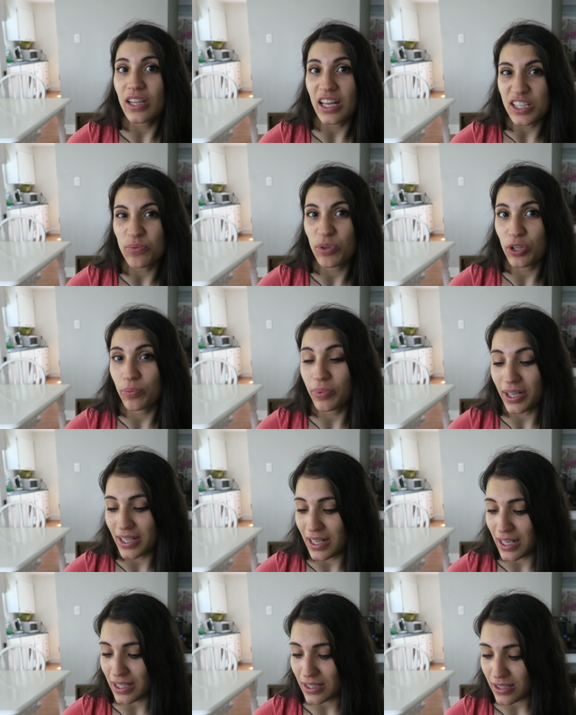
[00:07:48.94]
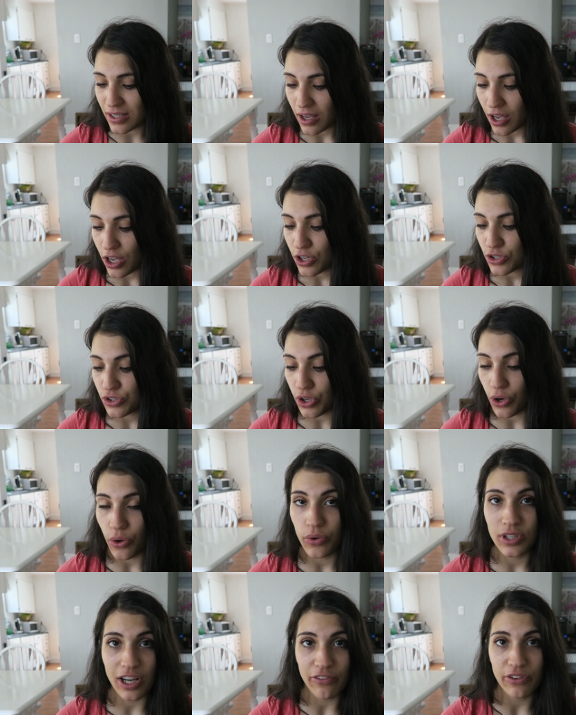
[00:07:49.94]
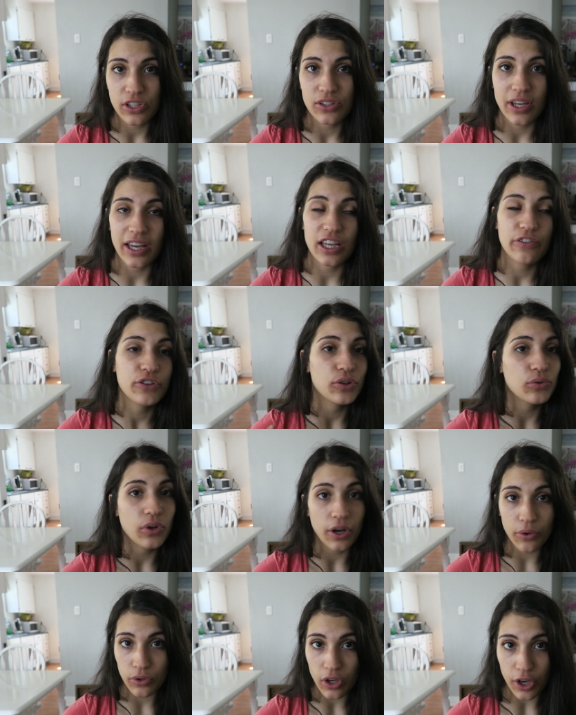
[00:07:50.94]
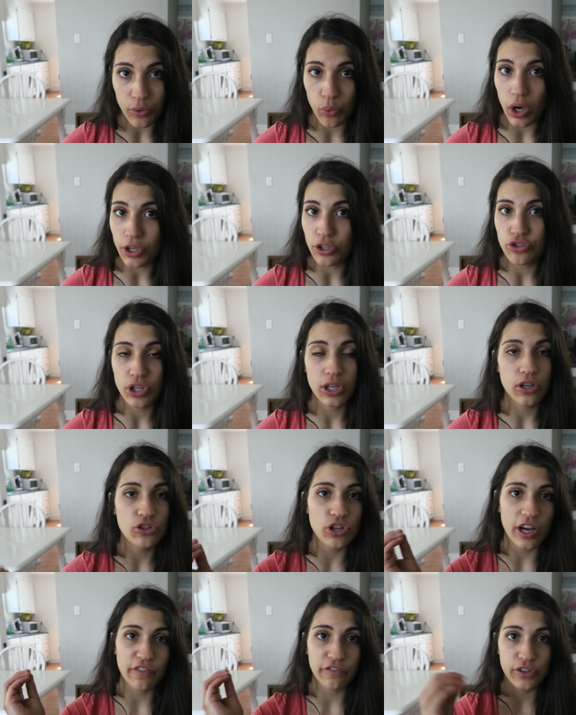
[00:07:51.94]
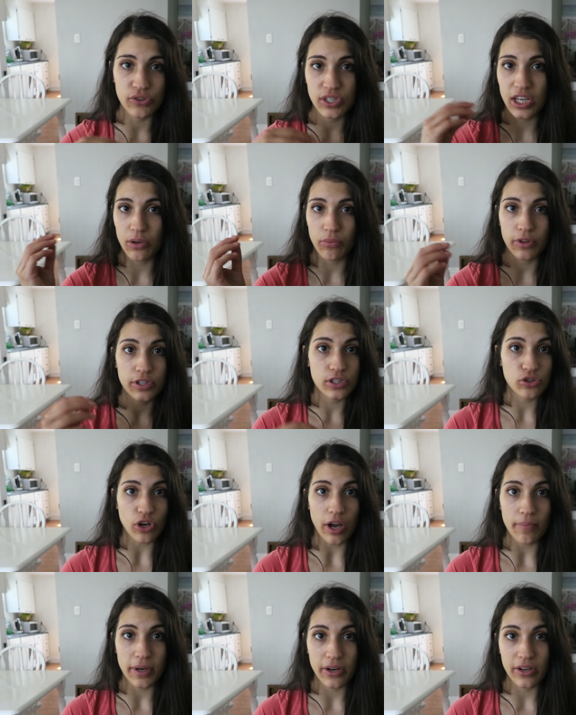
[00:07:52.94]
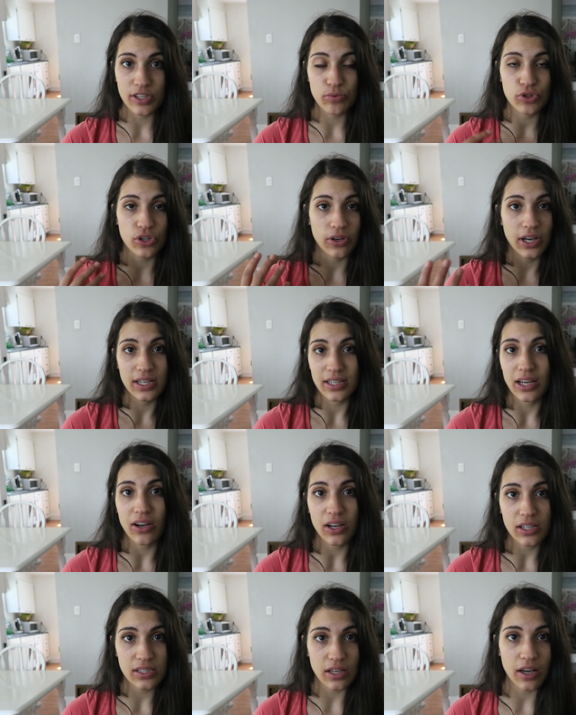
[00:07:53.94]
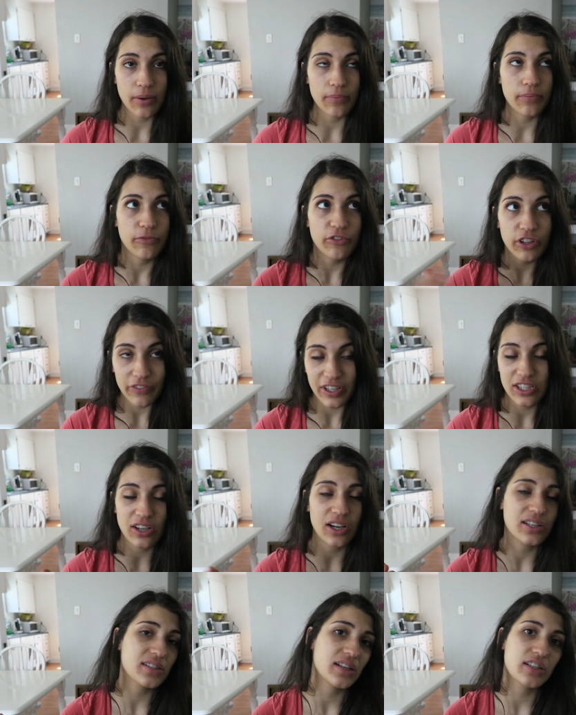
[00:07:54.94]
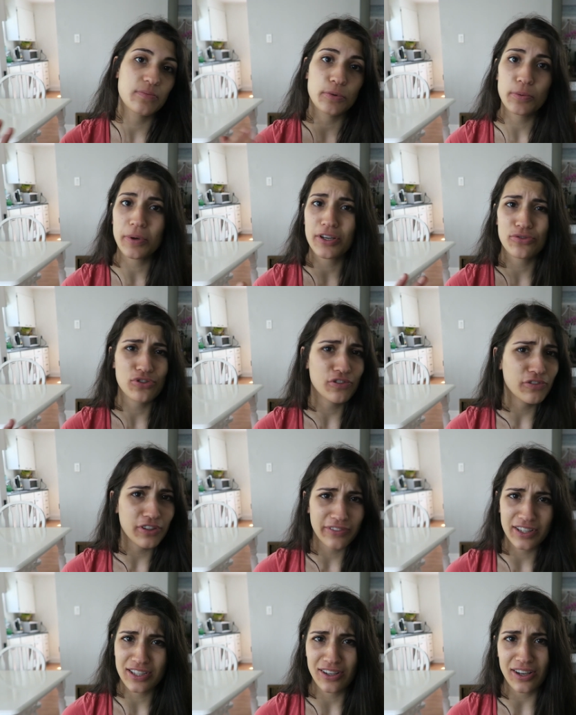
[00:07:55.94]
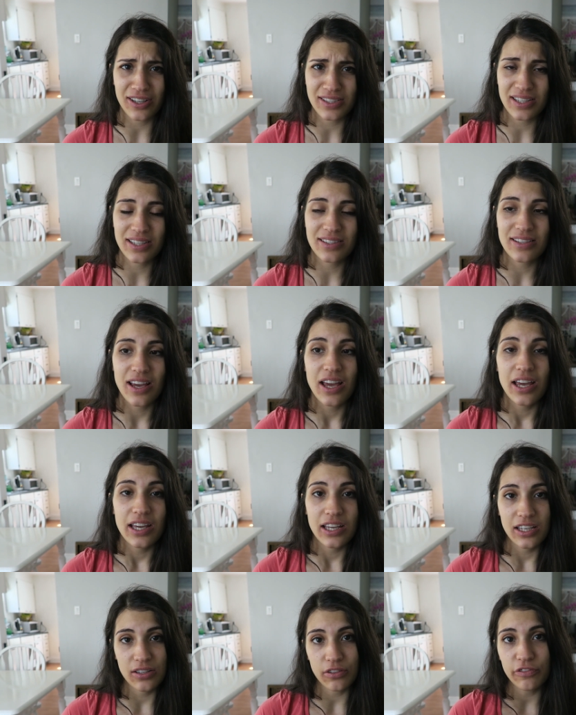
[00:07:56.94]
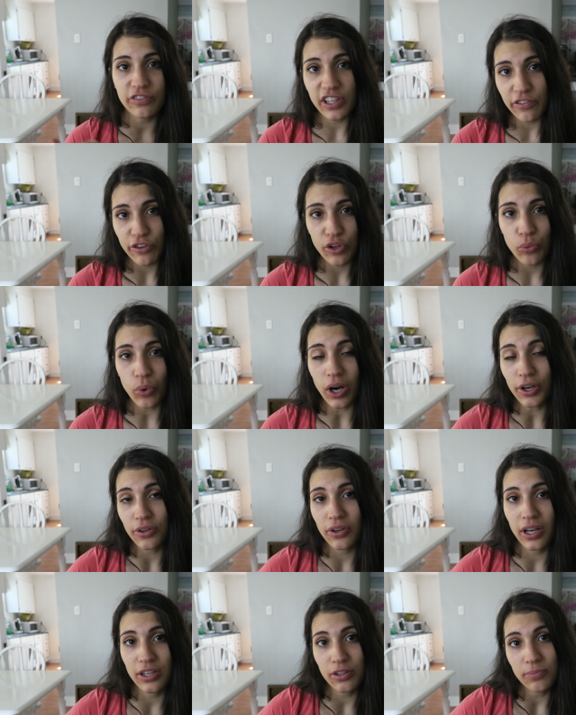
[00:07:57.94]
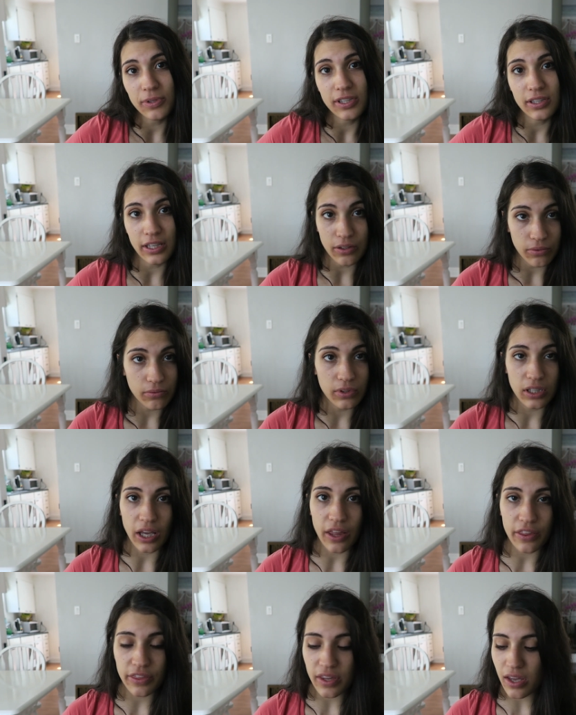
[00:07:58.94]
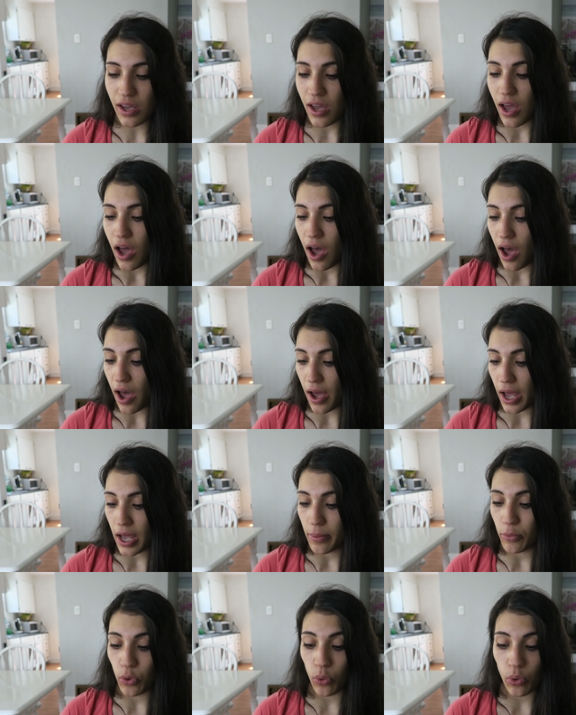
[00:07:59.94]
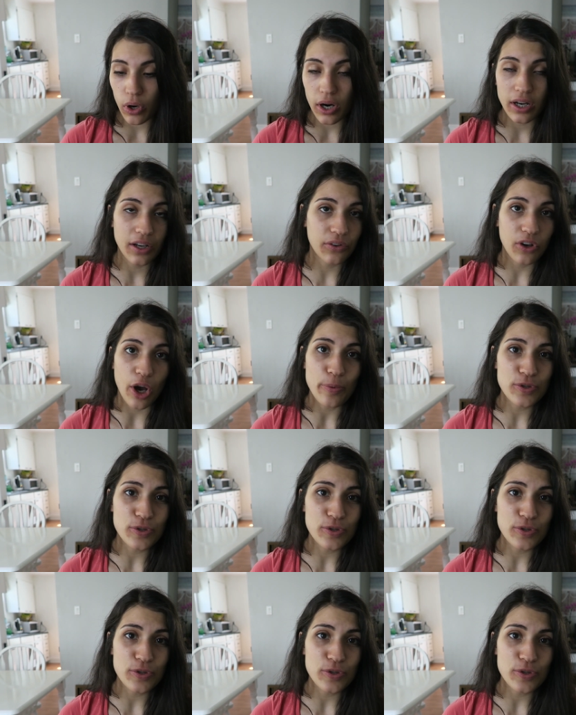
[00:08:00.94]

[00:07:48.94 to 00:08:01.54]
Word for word: that's what your brain needs. So definitely do that. If you're not, not a water drinker, try infusing it with strawberries, which are antioxidants, um, full of antioxidants, blueberries, which are full of antioxidants. It'll flavor your water and it'll be like really healthy. Um, or another